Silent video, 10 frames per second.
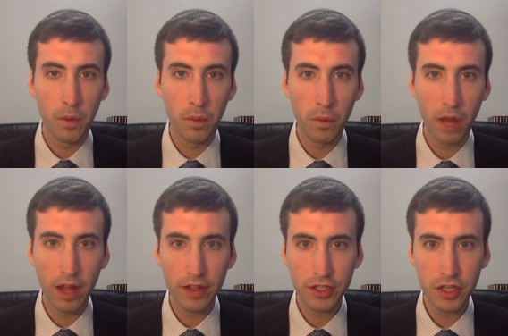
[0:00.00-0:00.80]
While
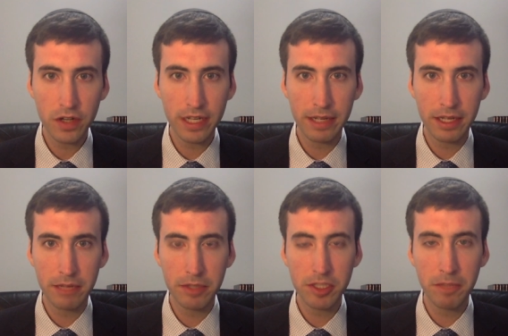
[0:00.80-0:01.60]
there certainly
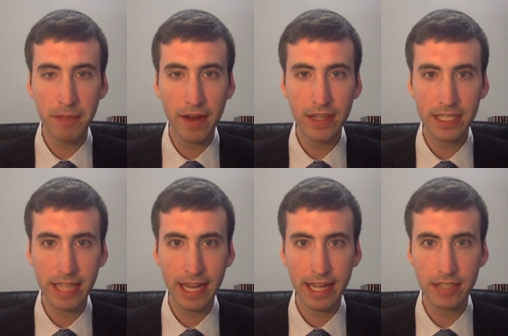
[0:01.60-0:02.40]
was some merit to
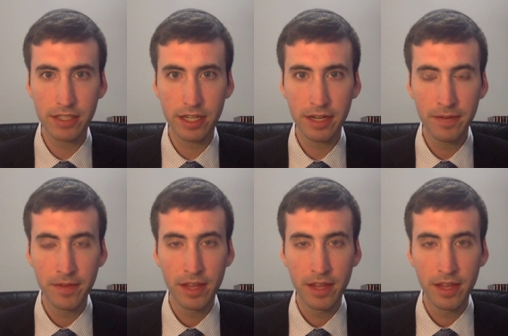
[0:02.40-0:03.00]
that answer,